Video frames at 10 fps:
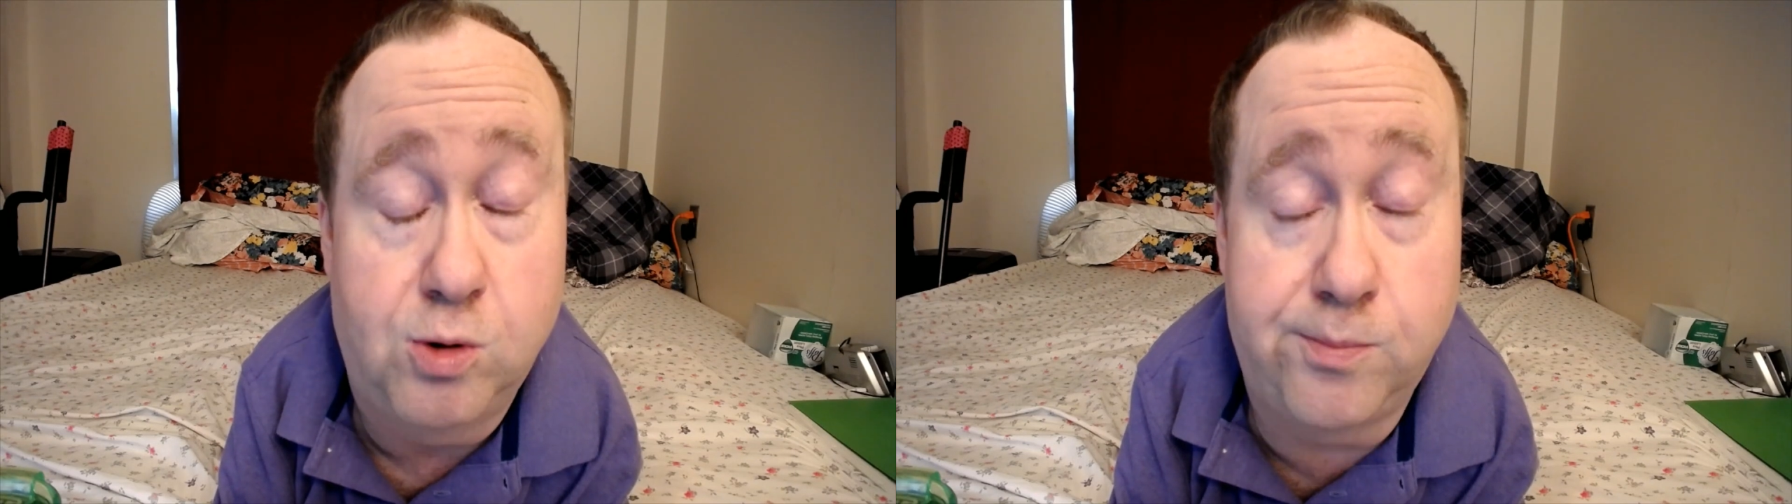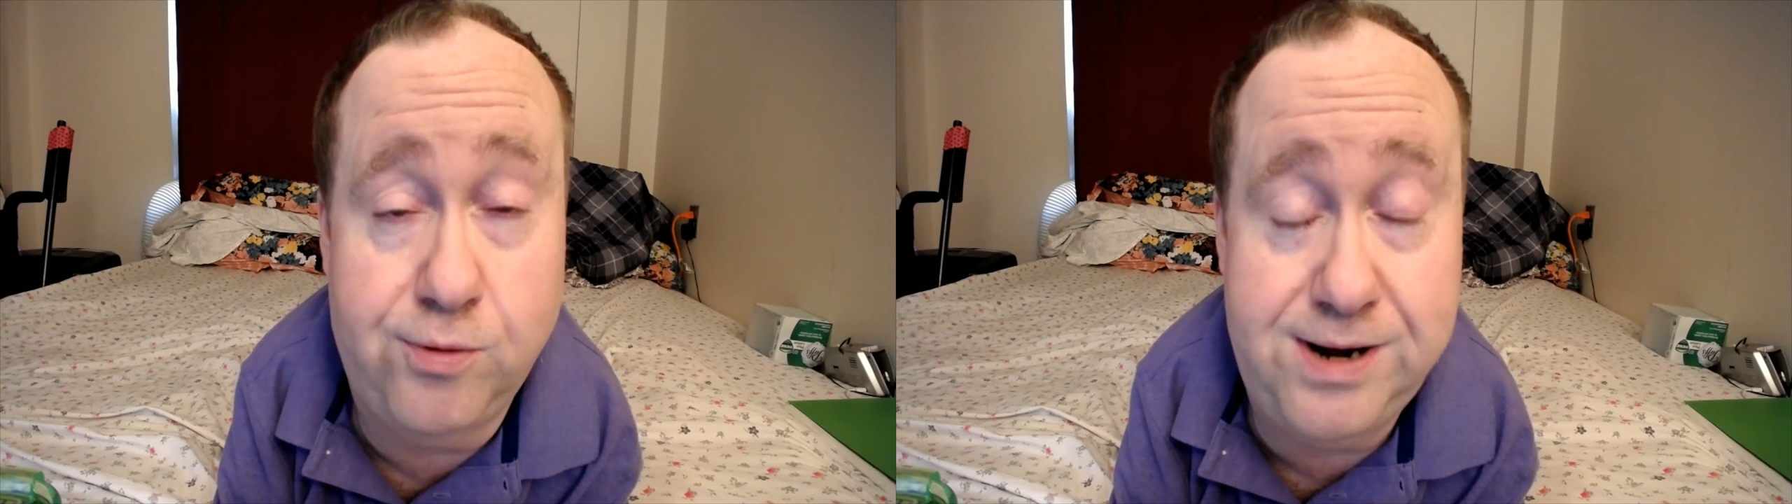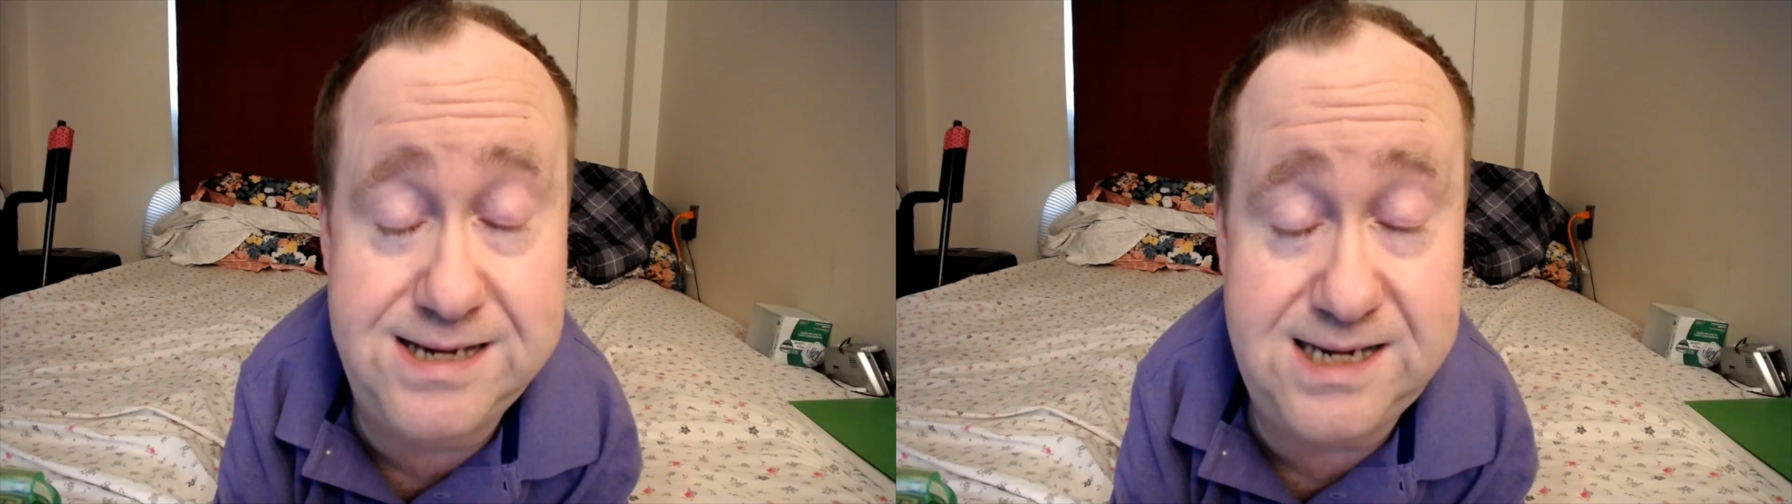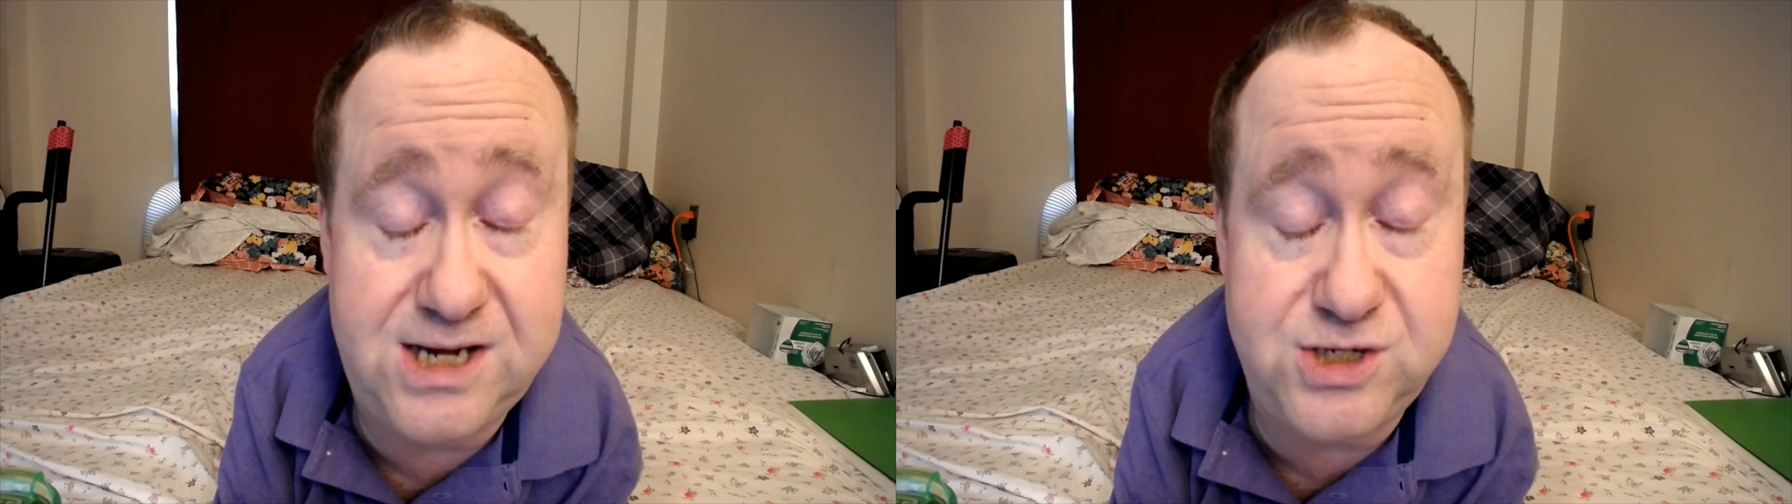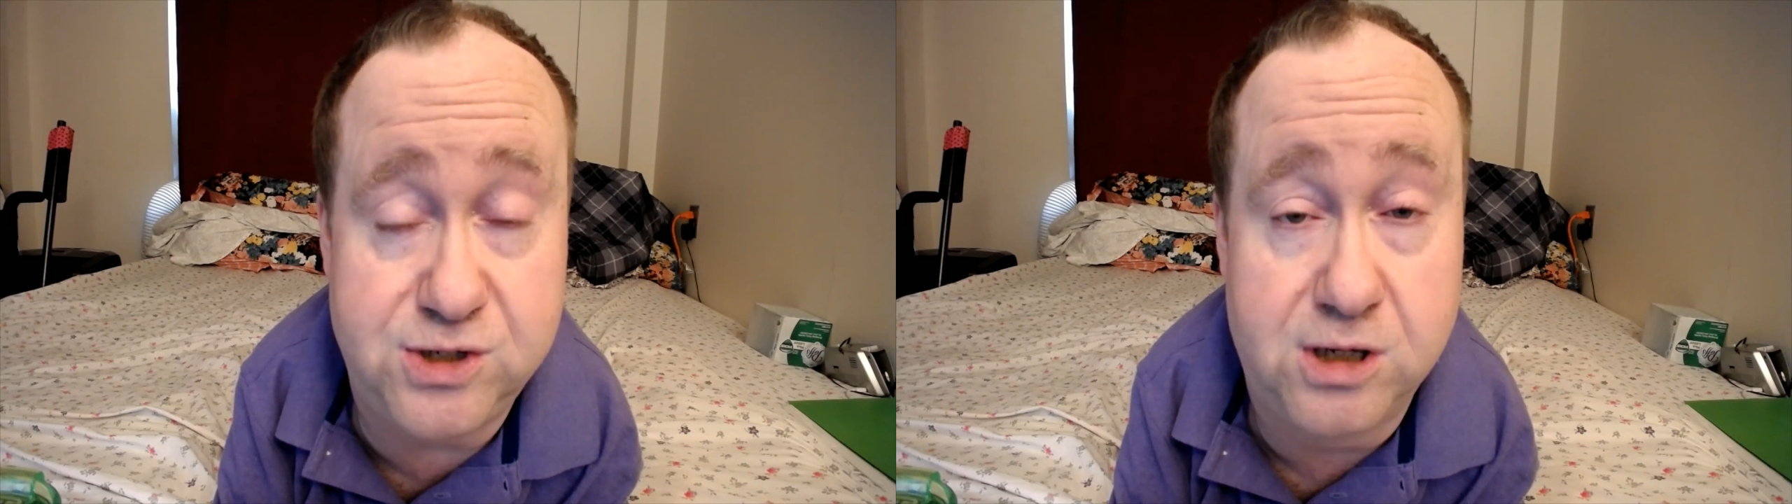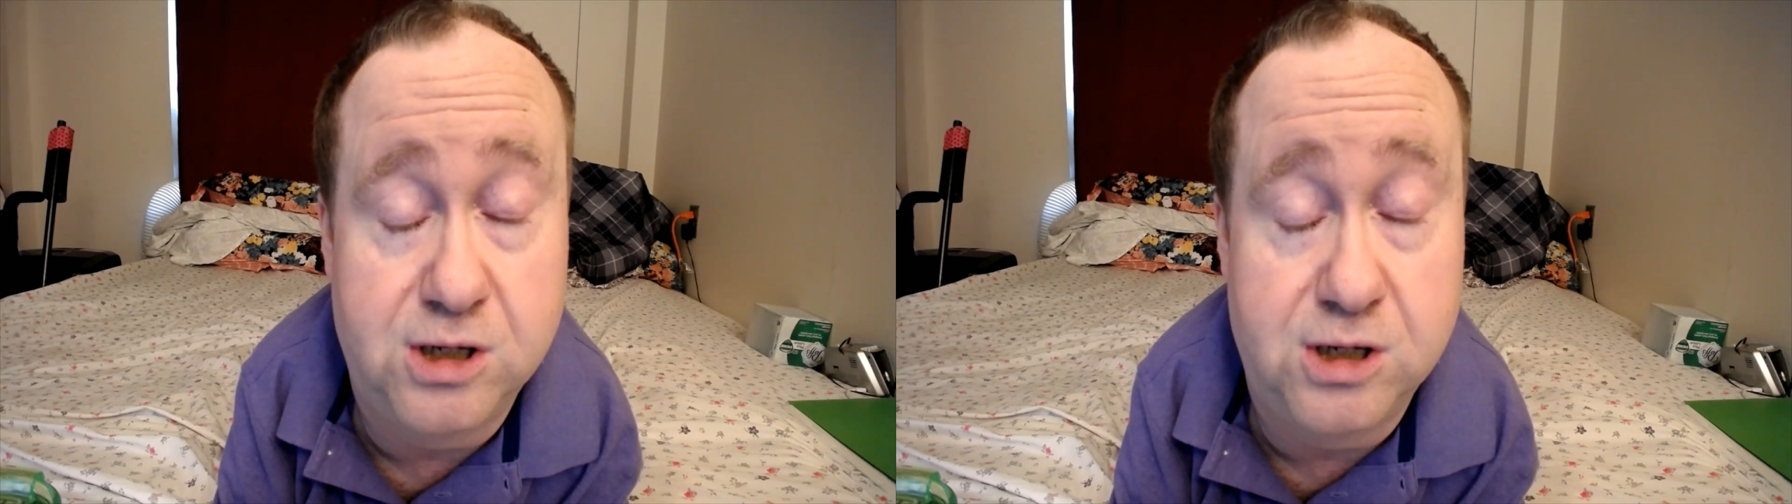or processor